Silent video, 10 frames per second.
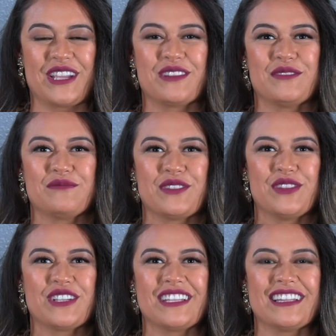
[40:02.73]
like
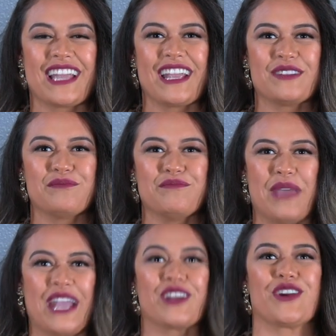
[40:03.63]
looking like
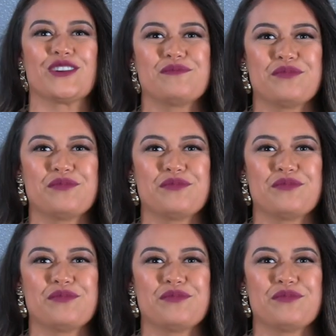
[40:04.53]
beggars,